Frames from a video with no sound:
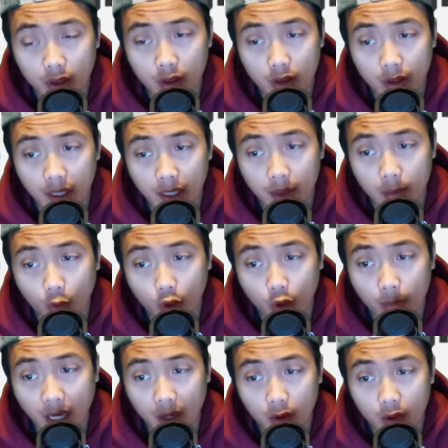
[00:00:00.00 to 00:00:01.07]
and more
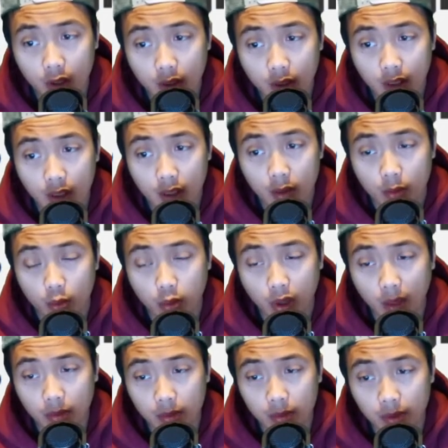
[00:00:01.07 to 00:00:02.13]
power.
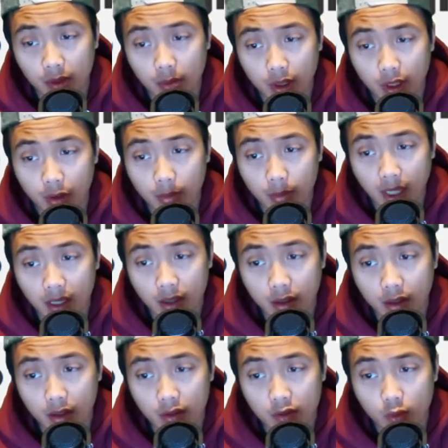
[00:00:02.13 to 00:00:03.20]
Probably the bigger man in
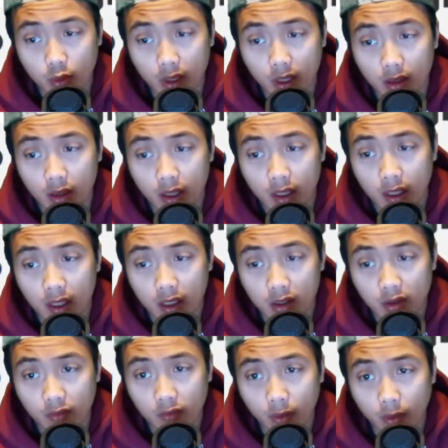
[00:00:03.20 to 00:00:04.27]
there as well. He has a
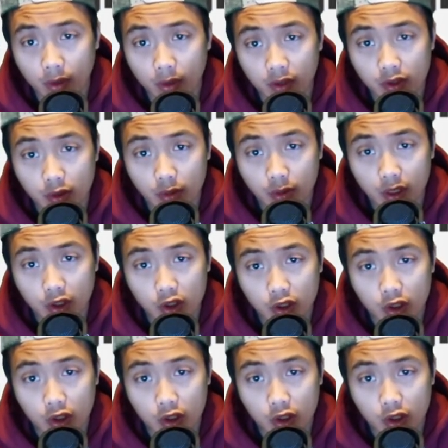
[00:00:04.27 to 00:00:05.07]
4-inch reach.